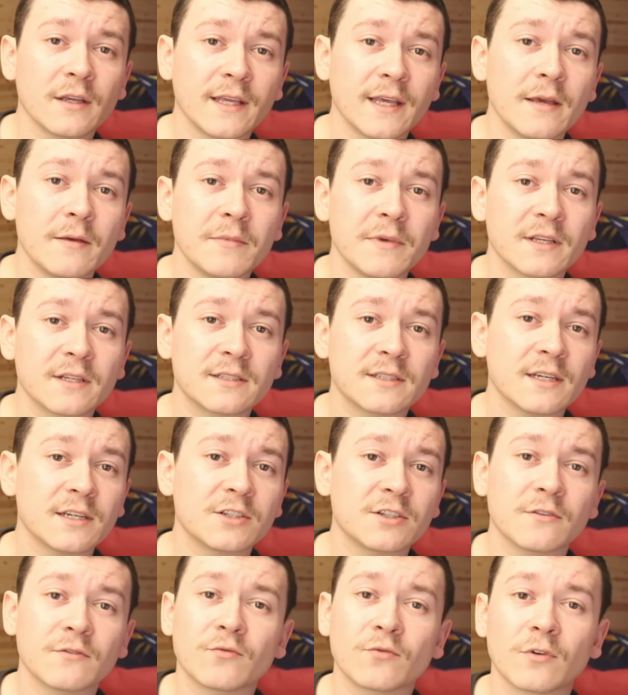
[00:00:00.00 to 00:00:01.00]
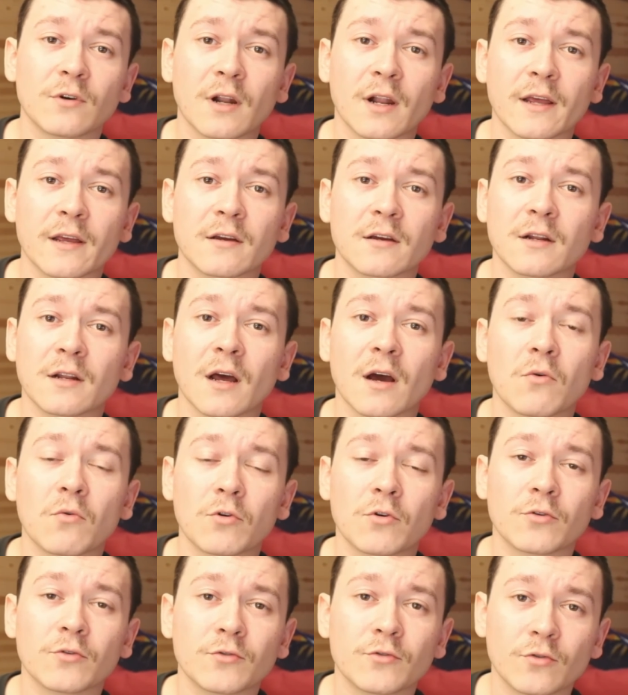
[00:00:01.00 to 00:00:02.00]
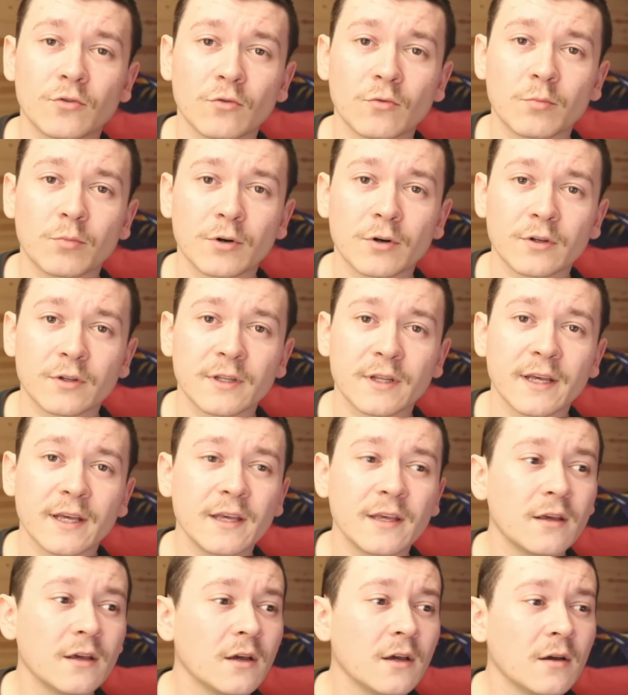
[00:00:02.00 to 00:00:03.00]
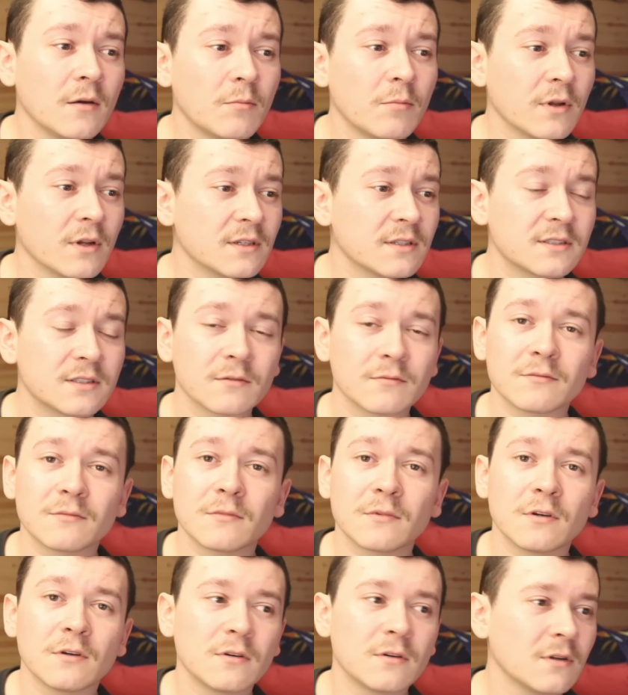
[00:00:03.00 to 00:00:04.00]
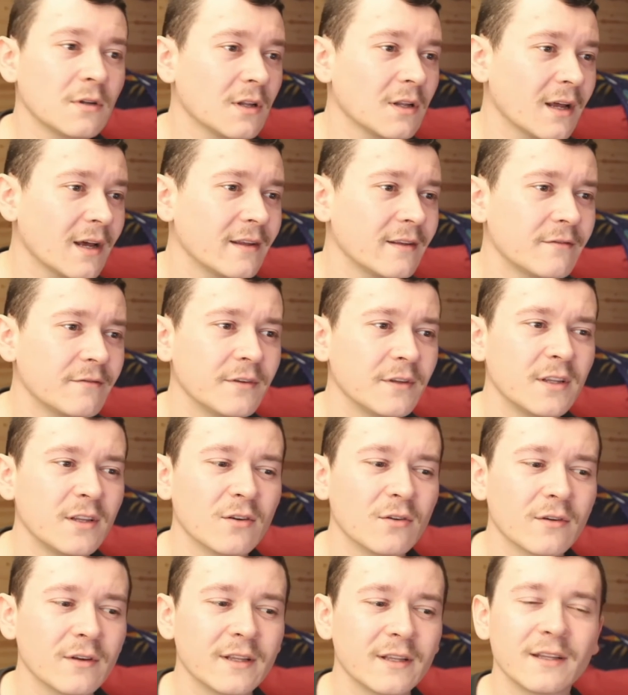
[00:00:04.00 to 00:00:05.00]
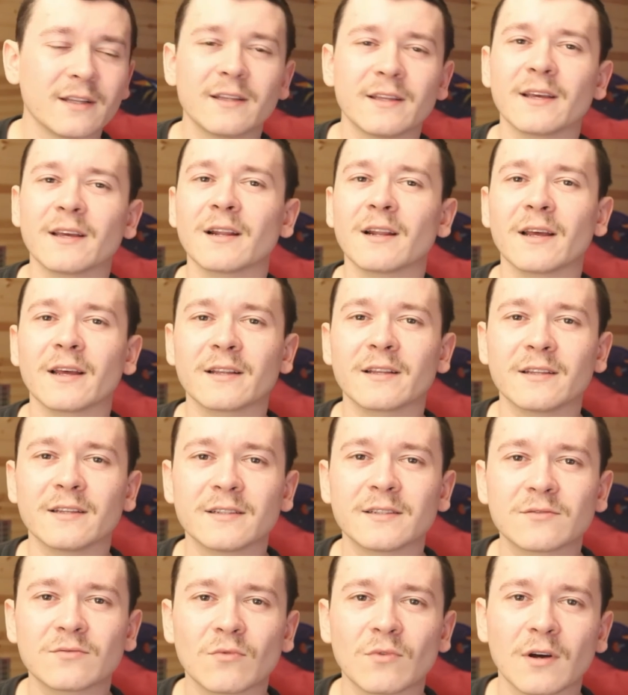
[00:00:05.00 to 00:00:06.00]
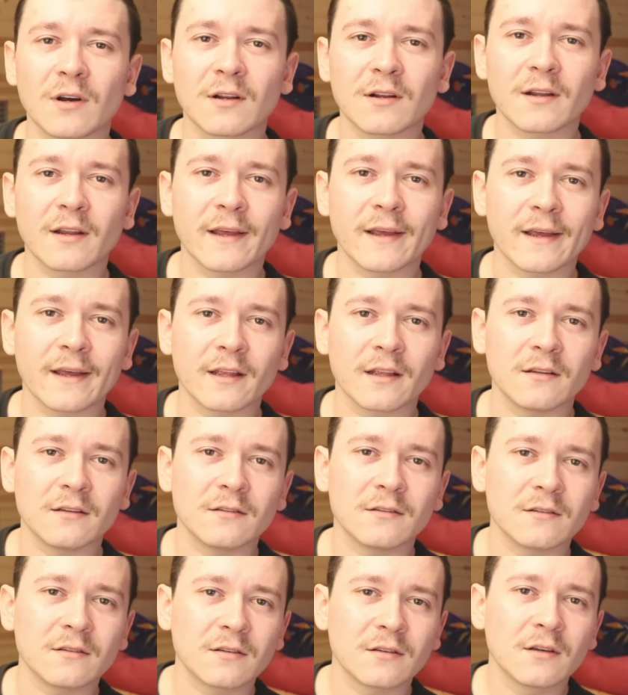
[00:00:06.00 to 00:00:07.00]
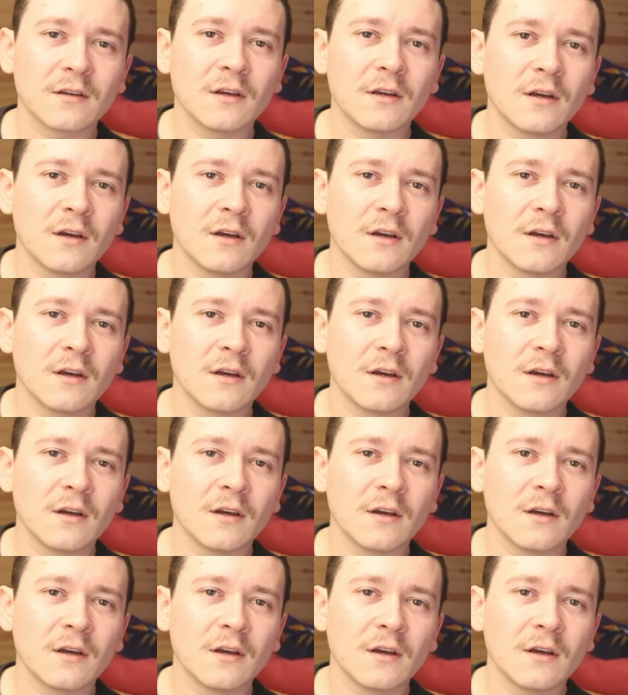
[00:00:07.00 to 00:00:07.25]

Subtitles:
gaming session for like an hour or two per day, plus some light video editing like this one, and